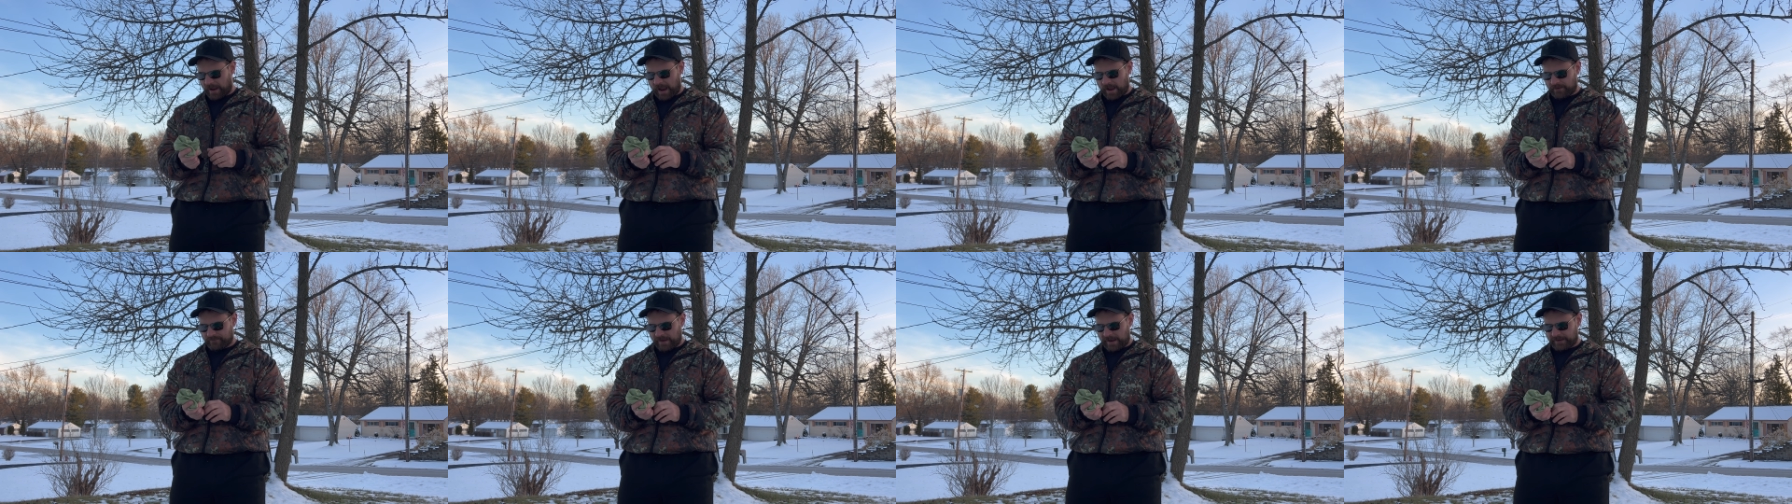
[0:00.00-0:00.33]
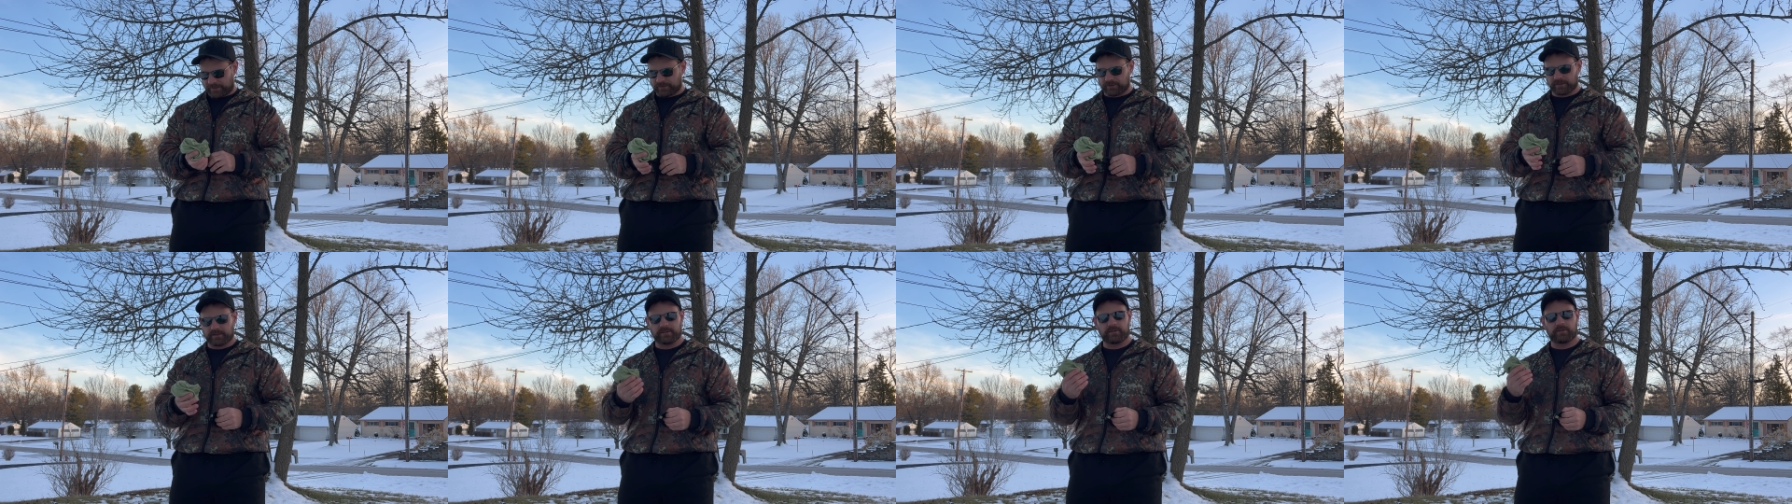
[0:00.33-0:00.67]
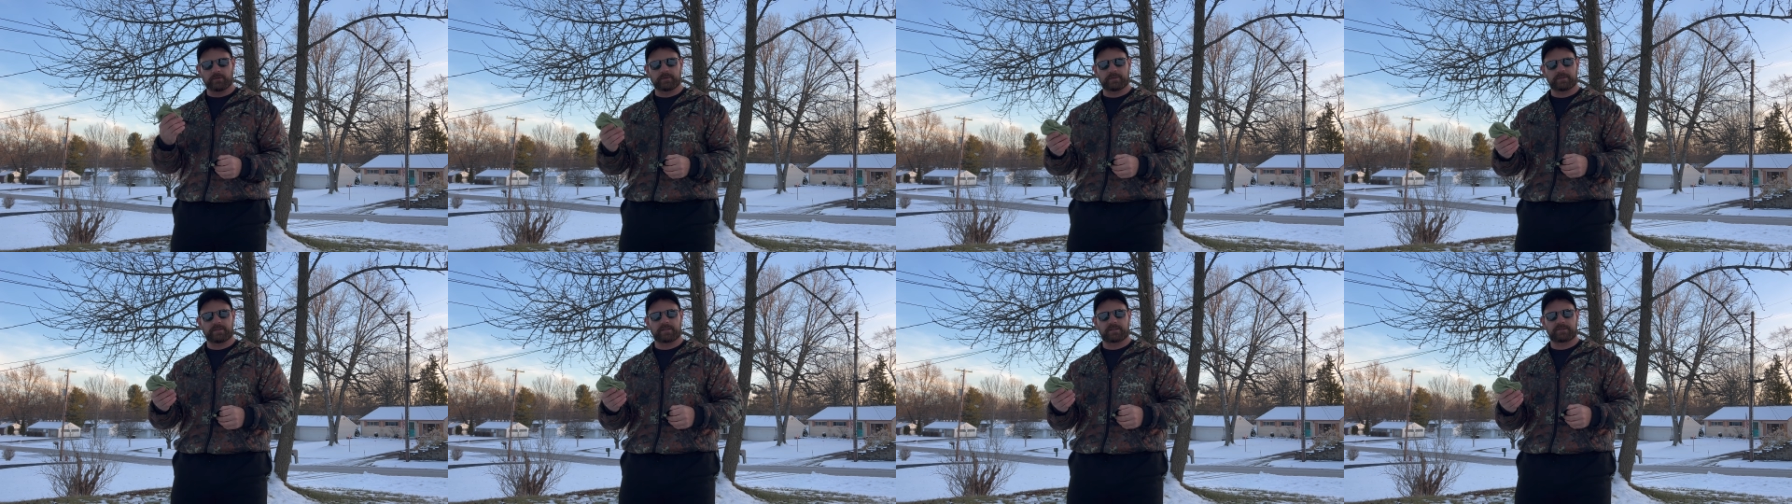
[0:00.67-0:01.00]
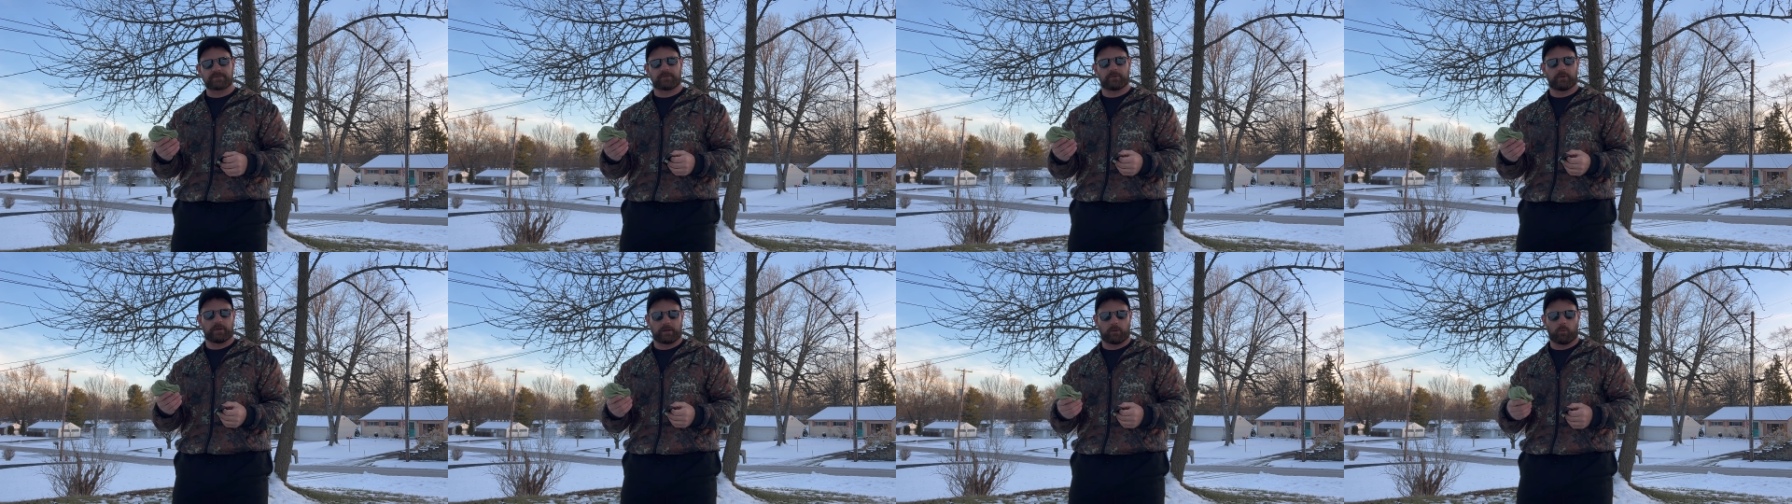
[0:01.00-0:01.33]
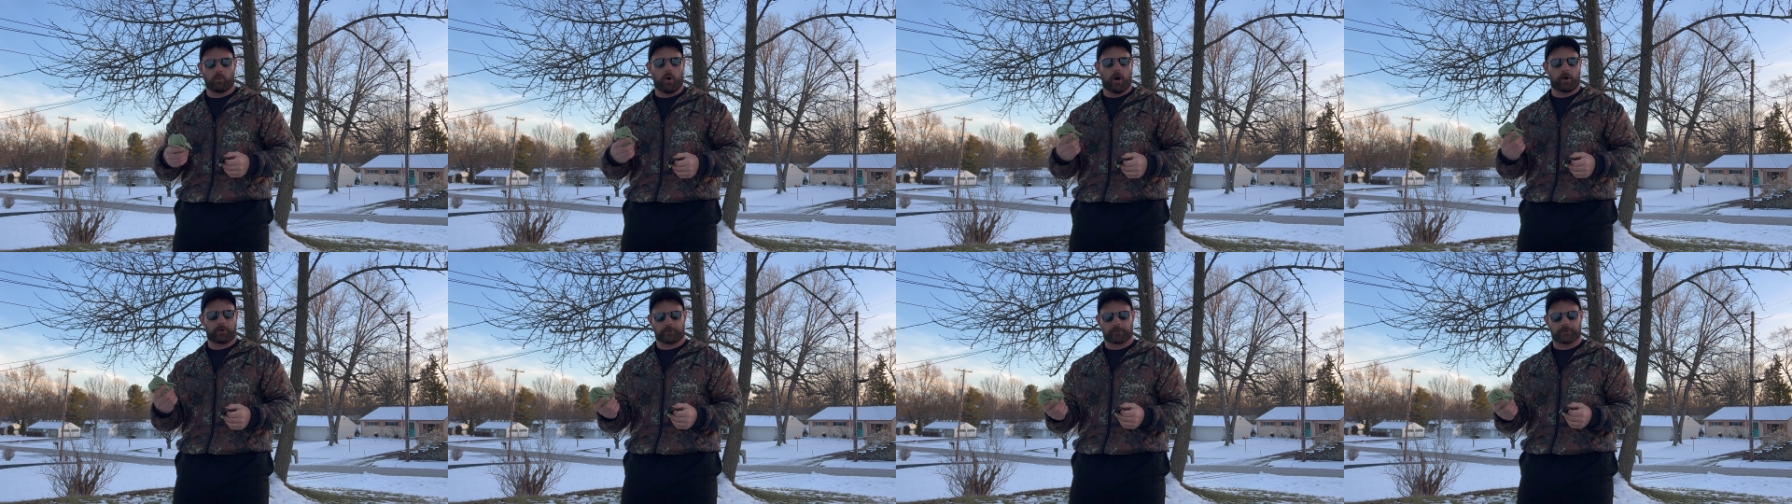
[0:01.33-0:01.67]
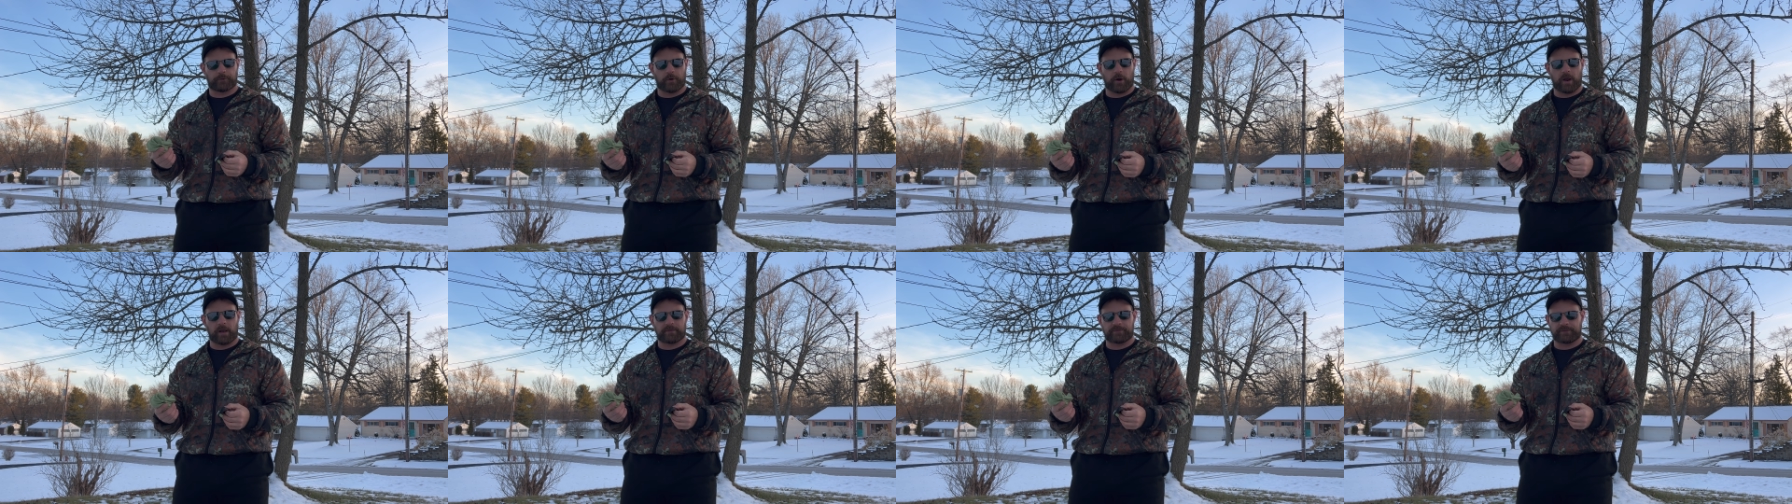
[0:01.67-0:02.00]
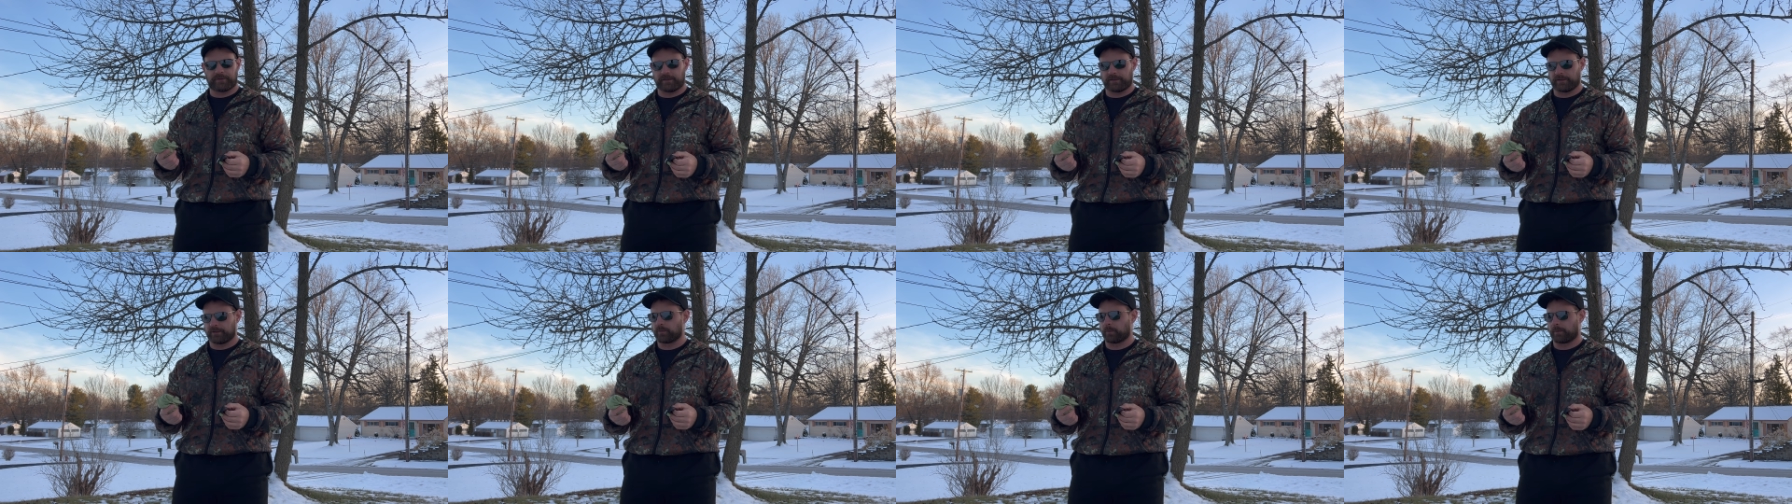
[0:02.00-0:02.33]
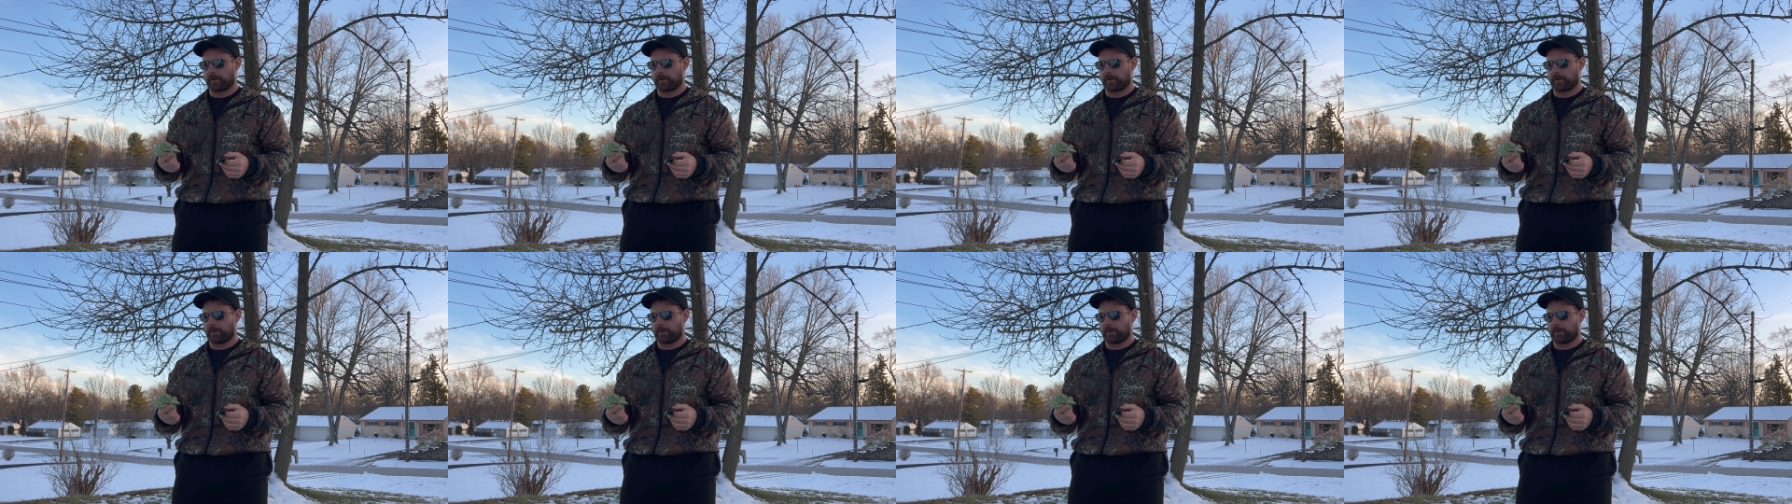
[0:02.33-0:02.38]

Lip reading: I've actually used this for like water crossings